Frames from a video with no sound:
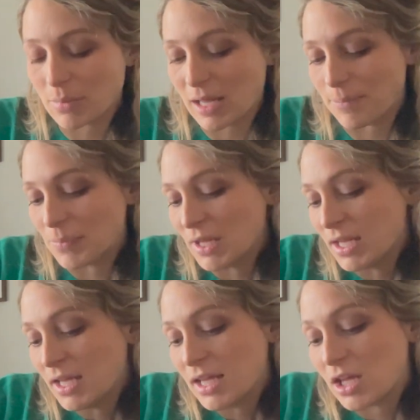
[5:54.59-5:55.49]
But
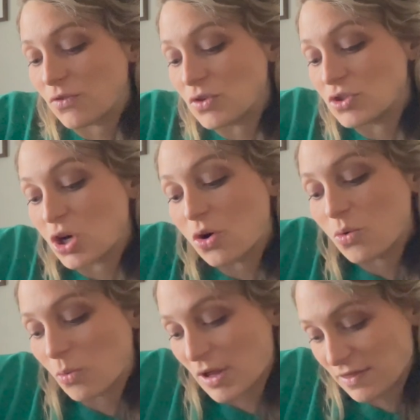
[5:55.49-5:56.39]
if you
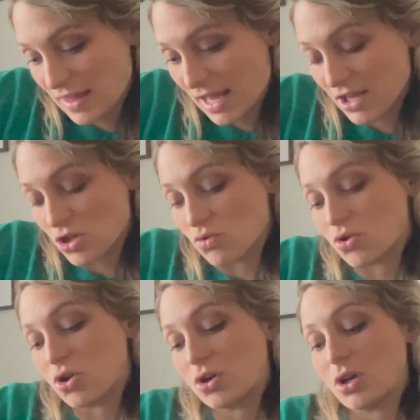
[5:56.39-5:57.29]
don't want that, you
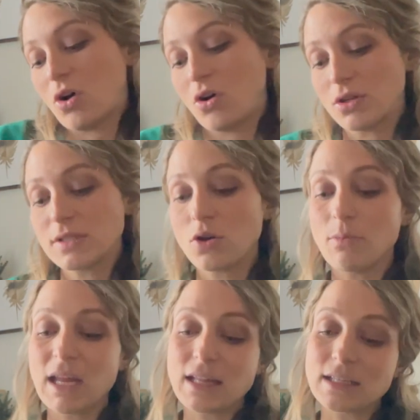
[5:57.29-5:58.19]
could also
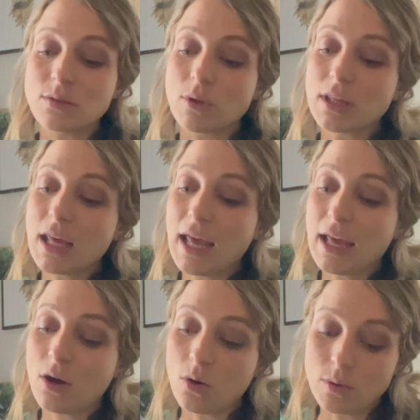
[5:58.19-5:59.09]
make this with
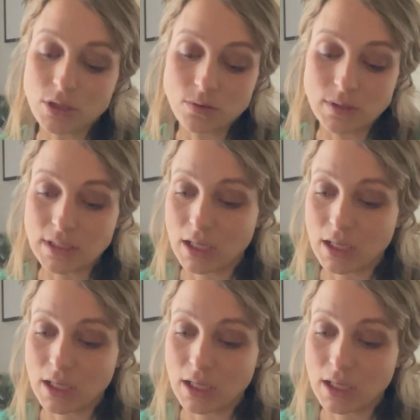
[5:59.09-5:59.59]
kale, which was a